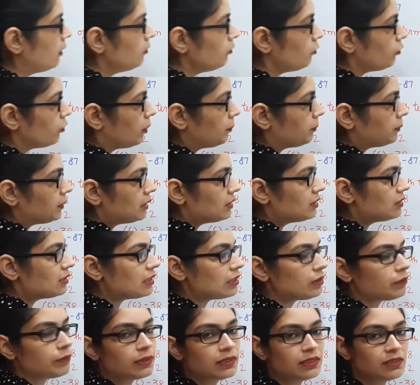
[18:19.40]
from this
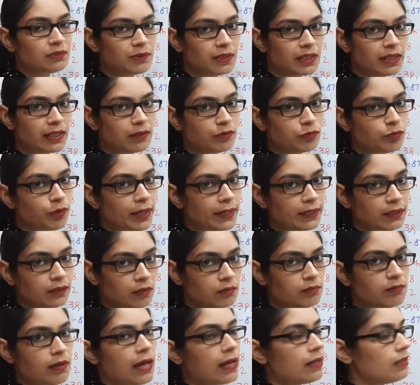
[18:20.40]
sequence we can find
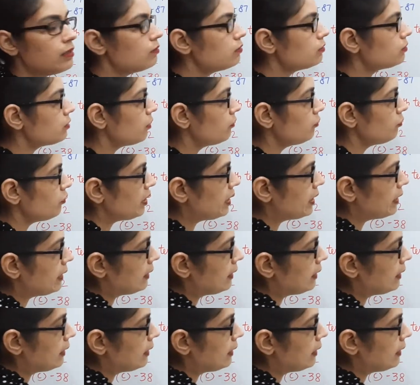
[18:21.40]
the values of a